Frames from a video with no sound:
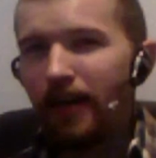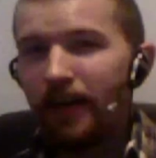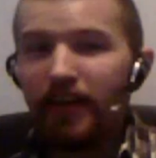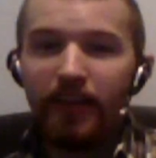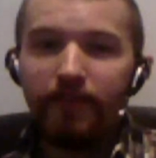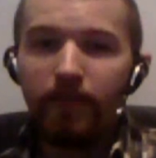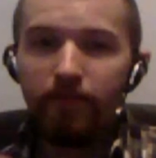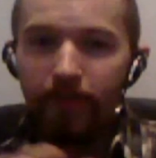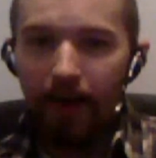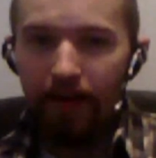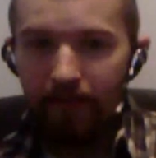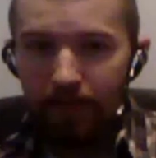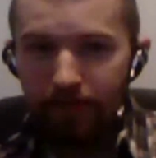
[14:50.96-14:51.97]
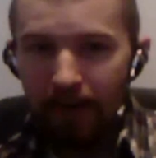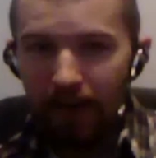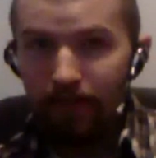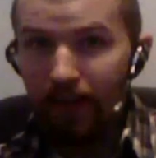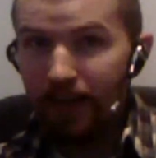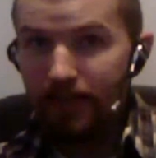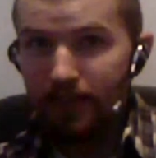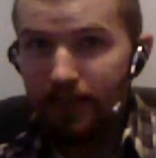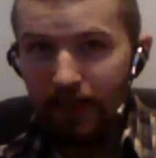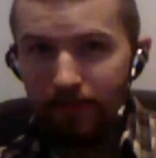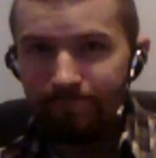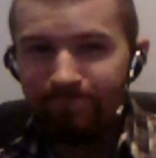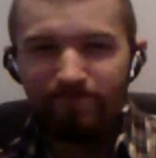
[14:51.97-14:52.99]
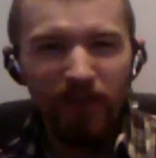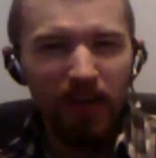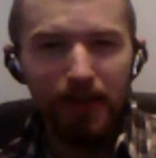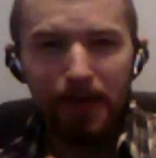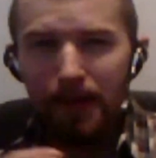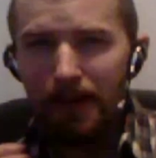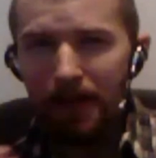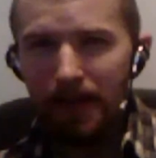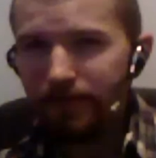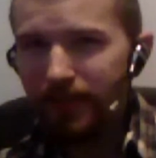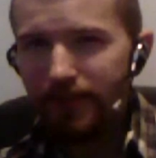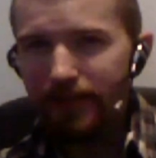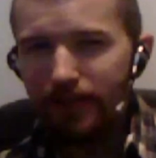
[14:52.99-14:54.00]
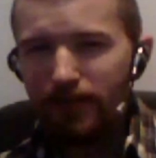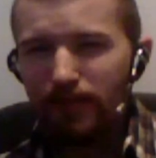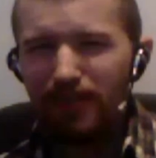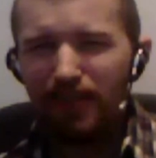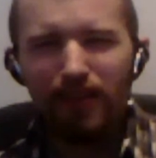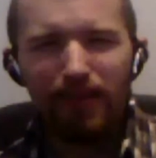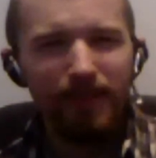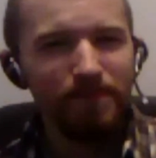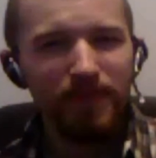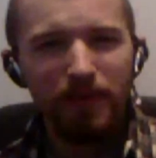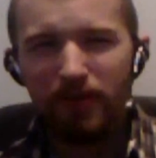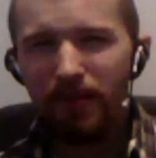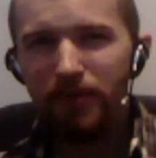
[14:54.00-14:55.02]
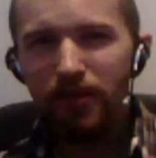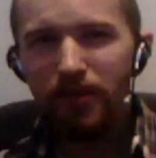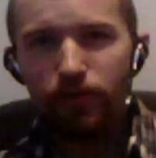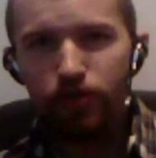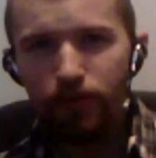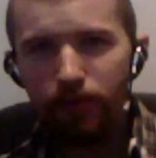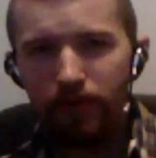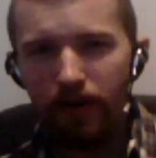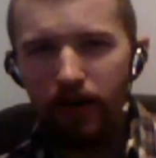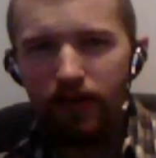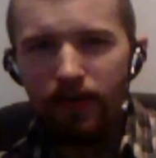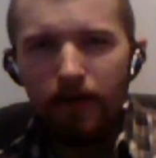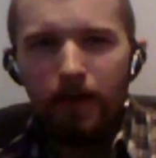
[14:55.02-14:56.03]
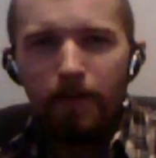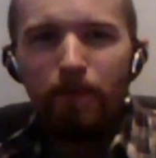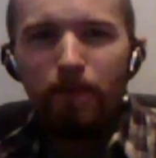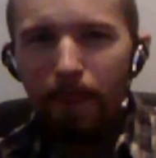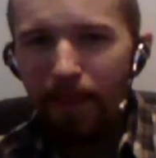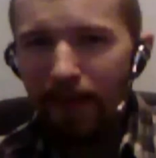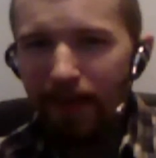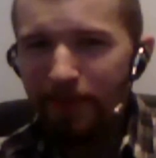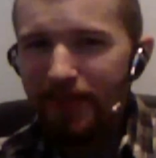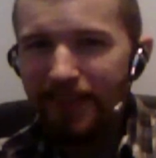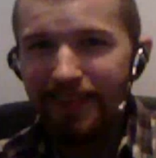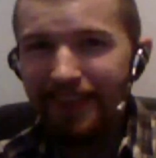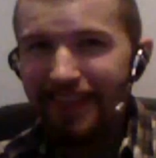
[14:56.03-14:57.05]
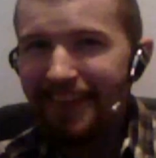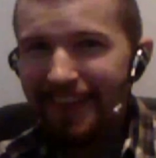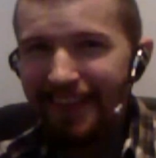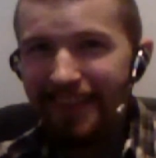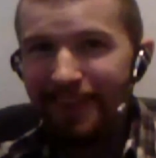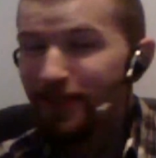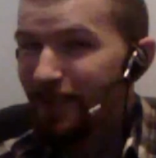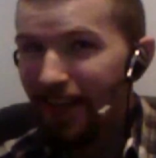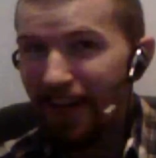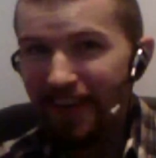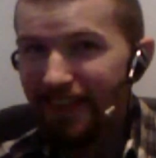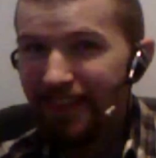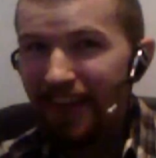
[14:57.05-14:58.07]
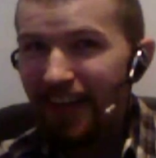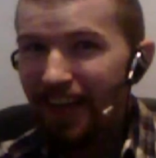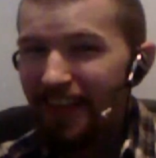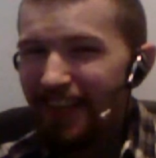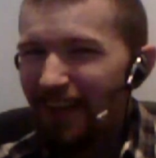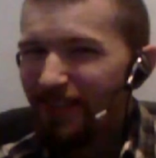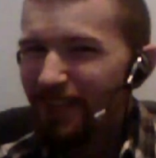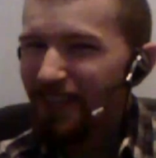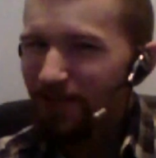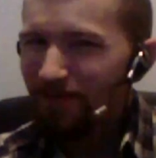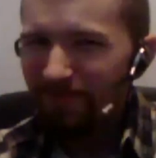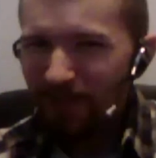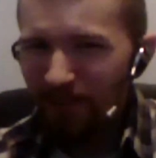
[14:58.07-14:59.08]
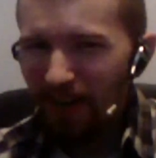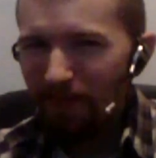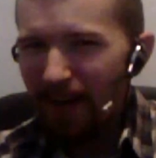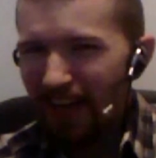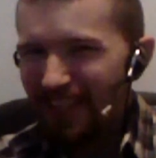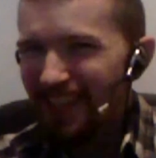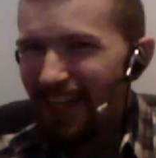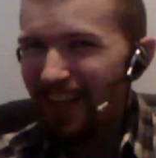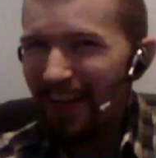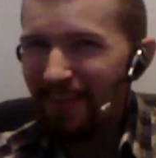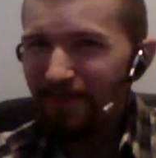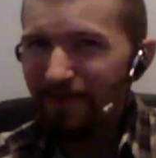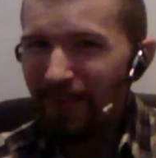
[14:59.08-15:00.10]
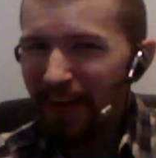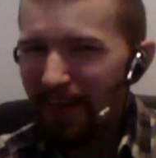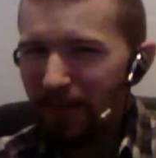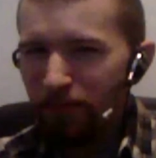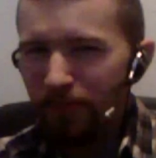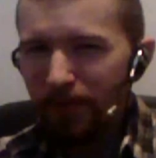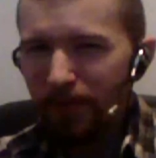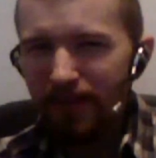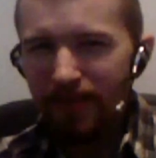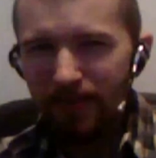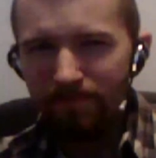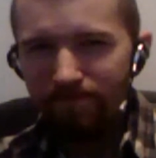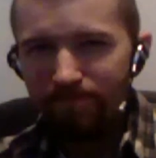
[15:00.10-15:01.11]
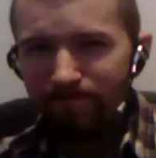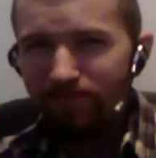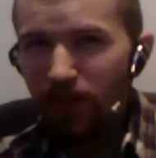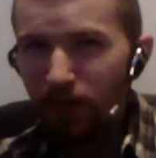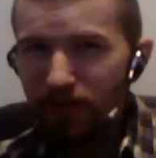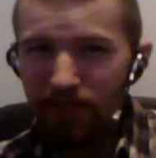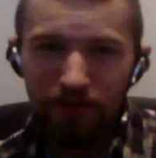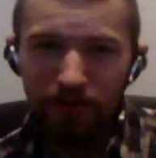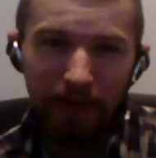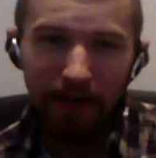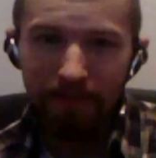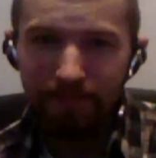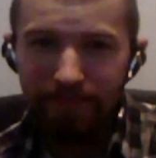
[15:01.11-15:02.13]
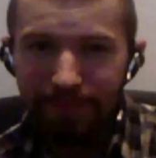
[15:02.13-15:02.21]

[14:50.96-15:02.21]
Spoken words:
I'm going to give it a 5 out of 5, like I said. Loved it. But let me know what you thought. I mean, there's a lot of... There was a little drawbacks, not a lot of fighting, but it wasn't too bad.